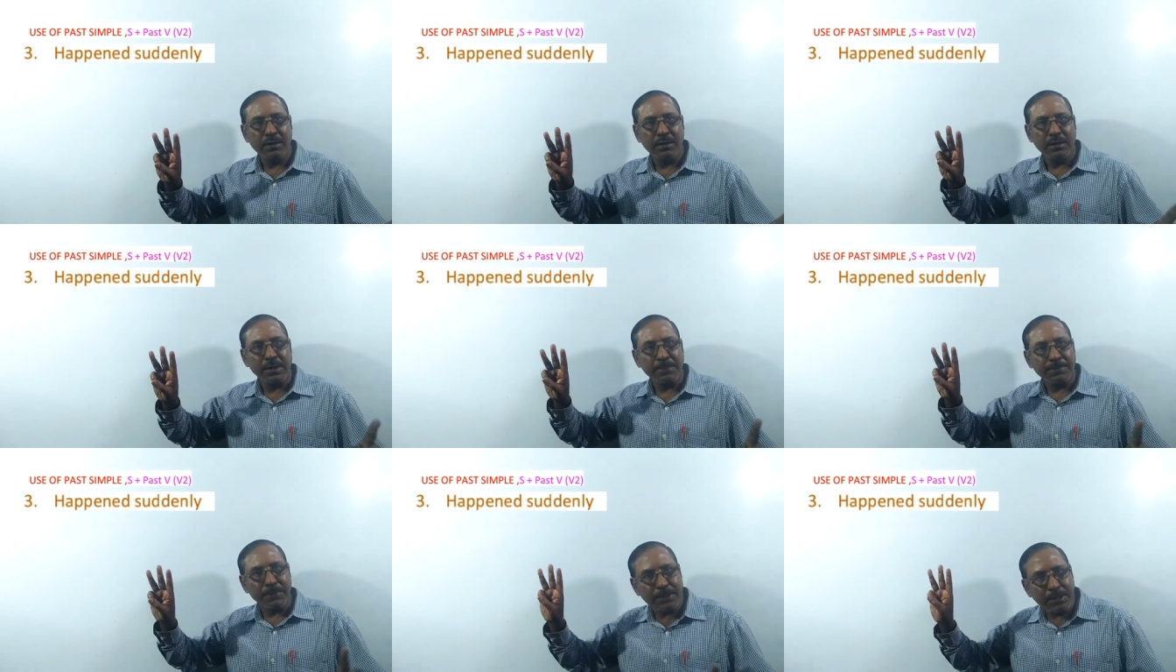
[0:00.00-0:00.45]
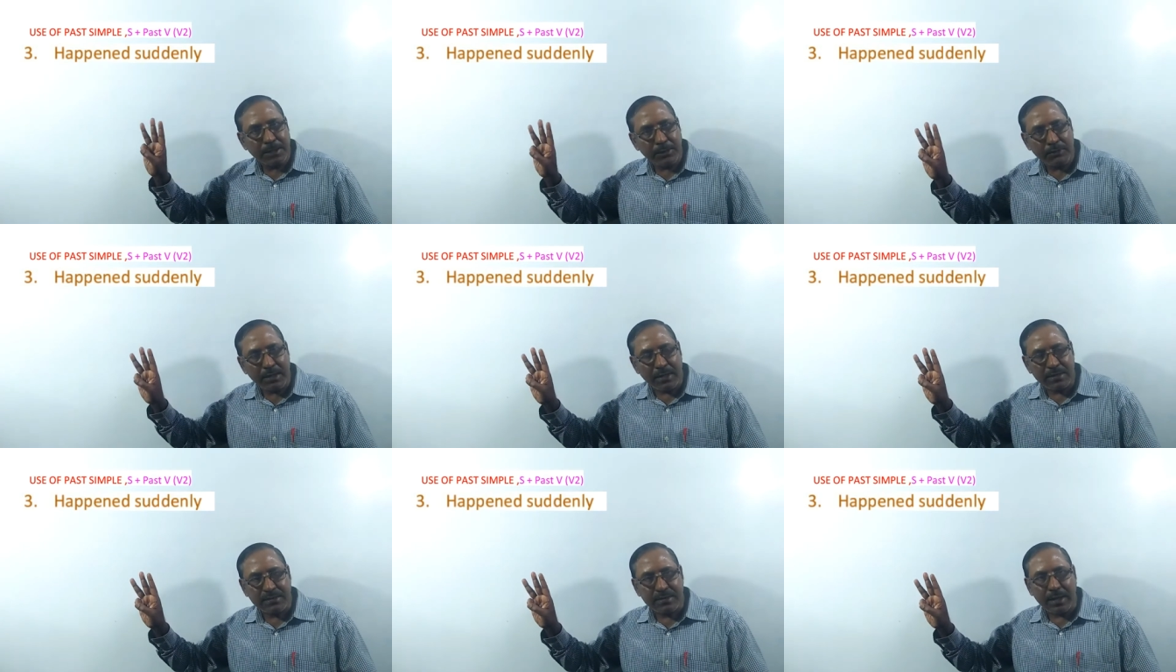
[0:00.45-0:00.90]
in a
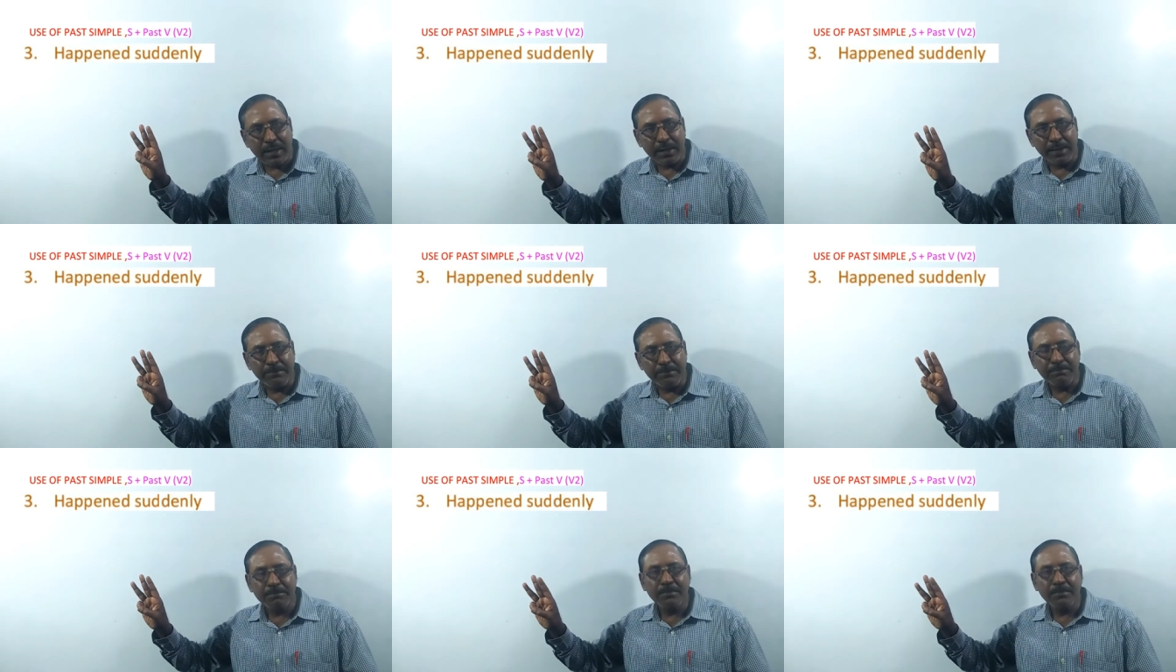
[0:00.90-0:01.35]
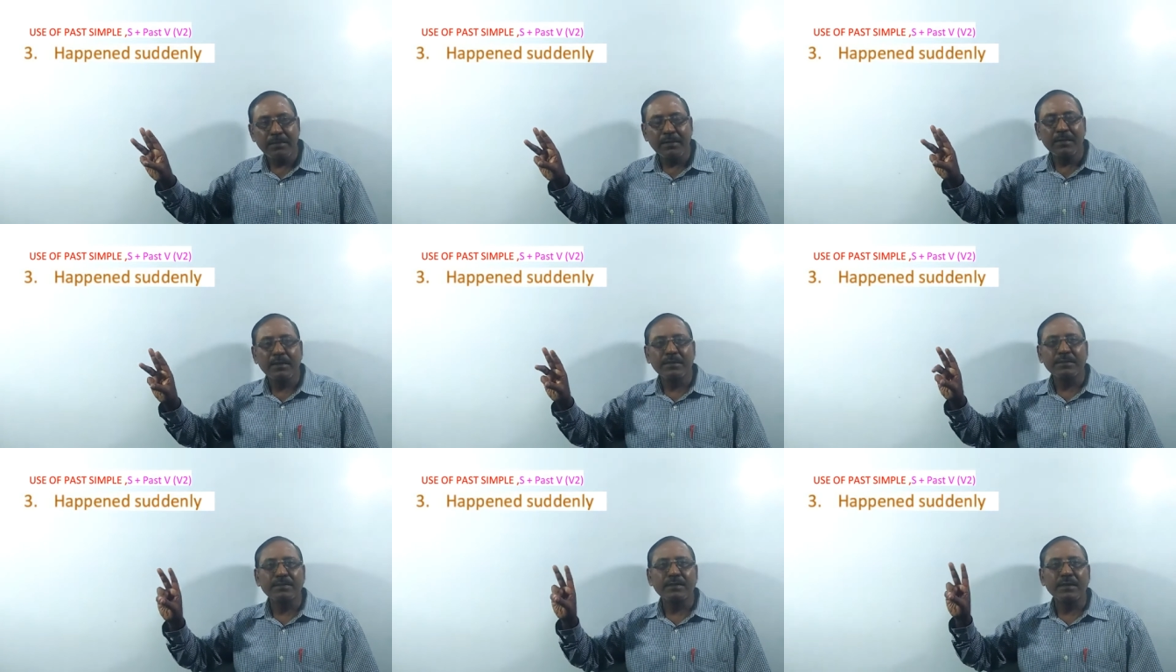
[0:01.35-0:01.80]
particular time,
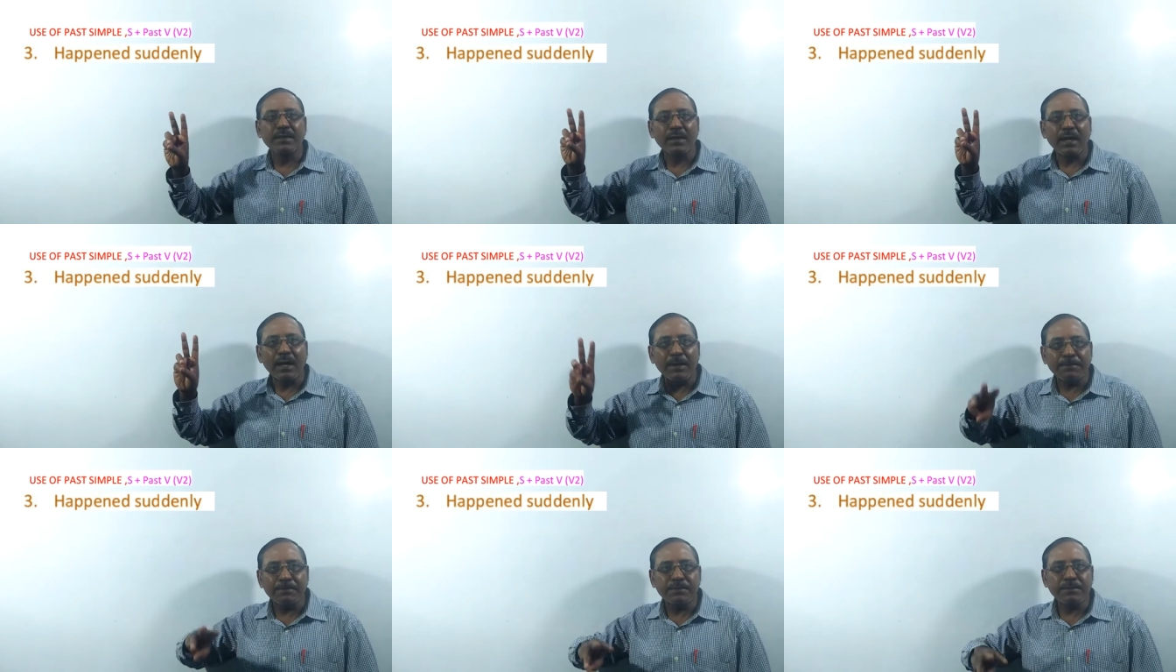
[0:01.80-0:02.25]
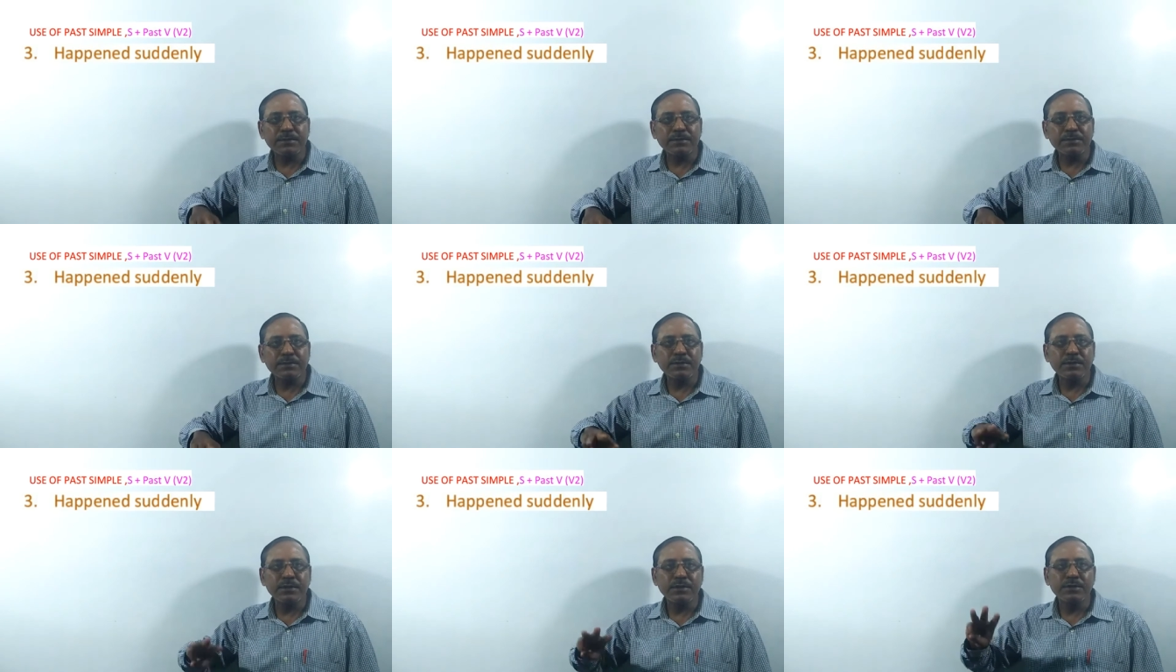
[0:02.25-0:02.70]
then
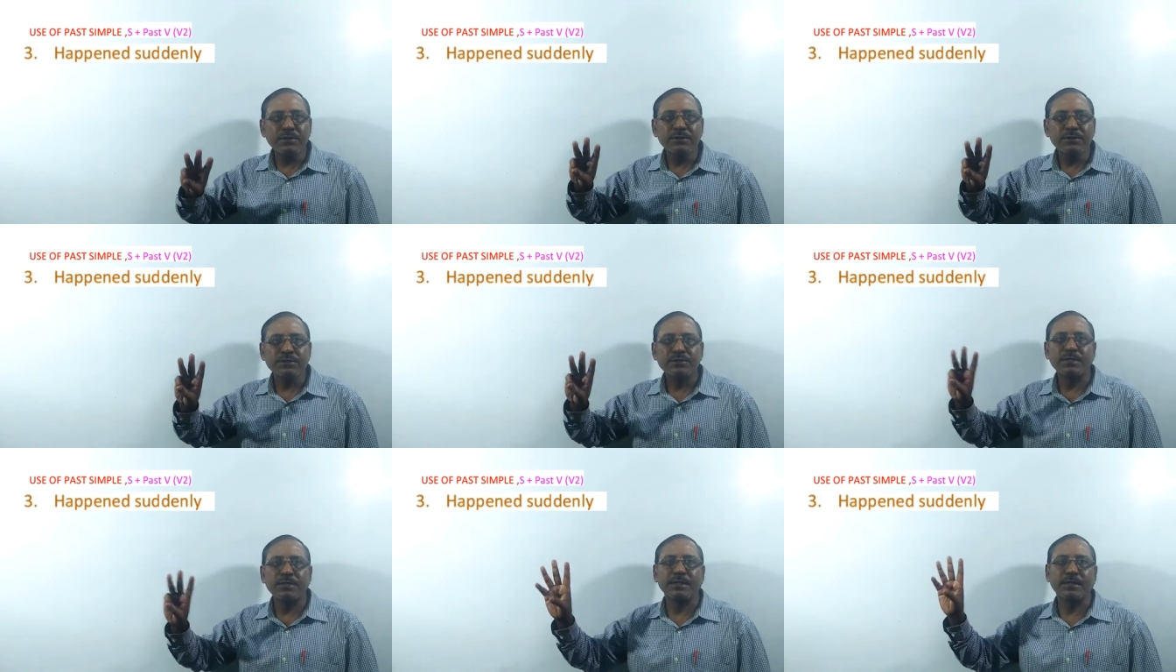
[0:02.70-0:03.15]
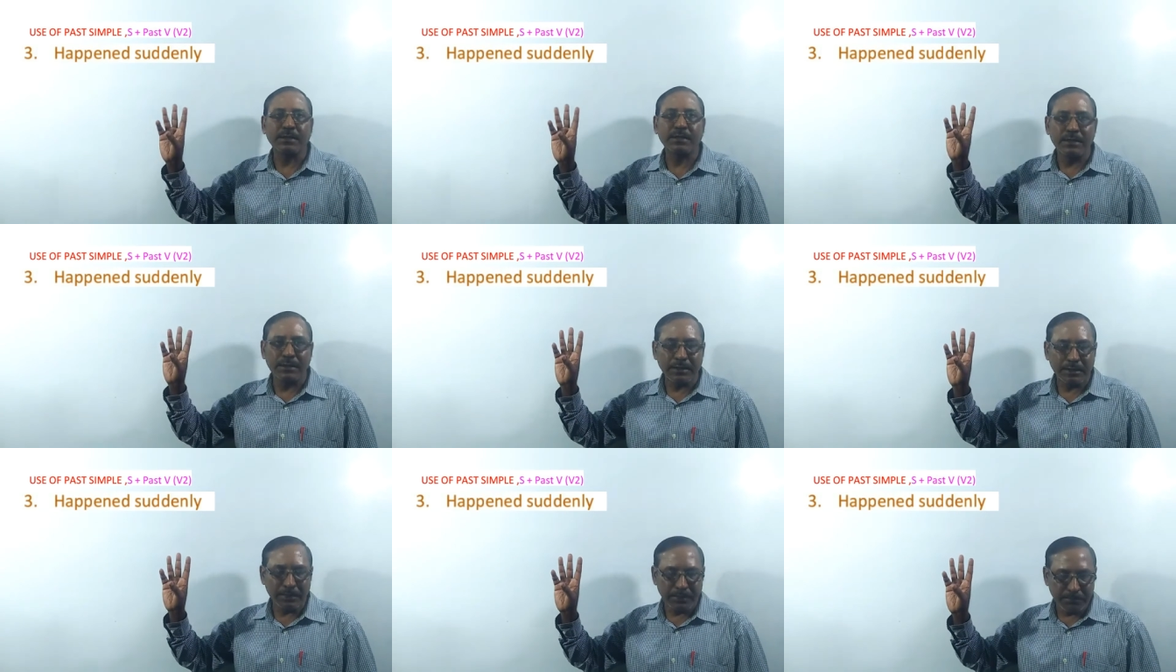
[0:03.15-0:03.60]
happened
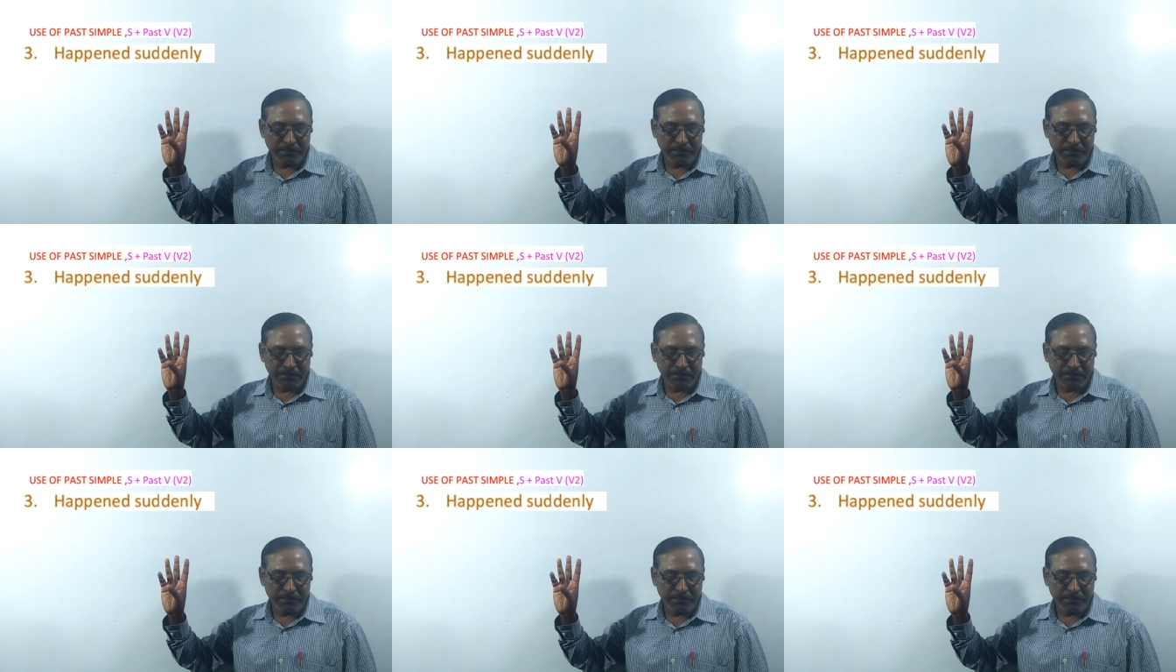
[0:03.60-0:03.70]
suddenly.